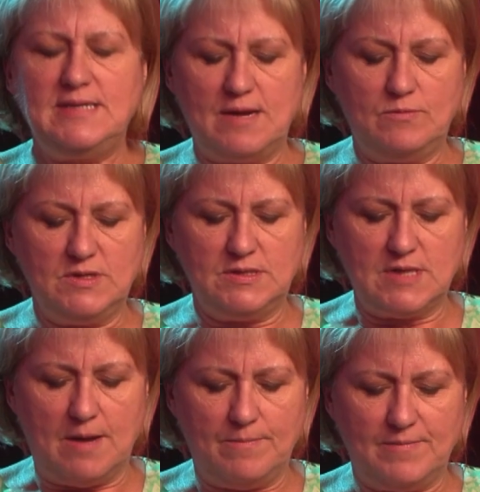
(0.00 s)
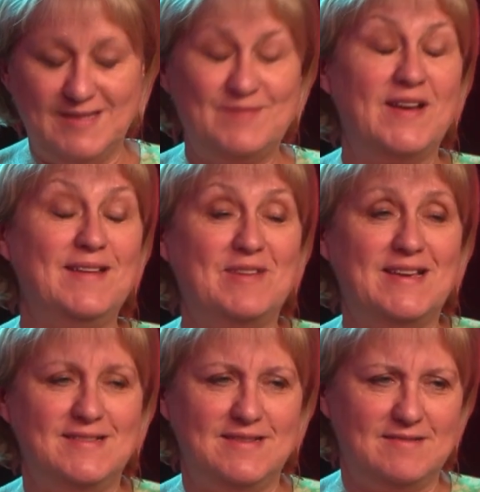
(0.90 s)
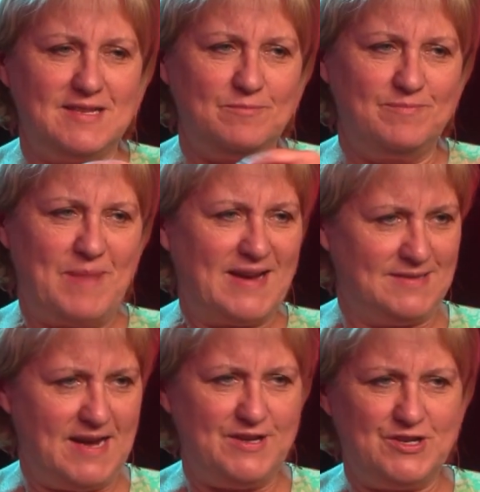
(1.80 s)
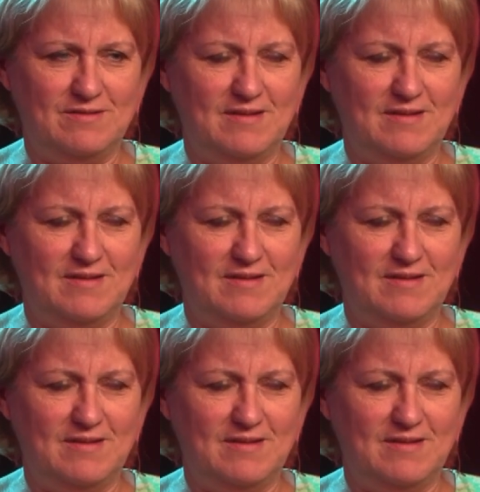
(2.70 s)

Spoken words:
Dad was, it's funny because at the backstage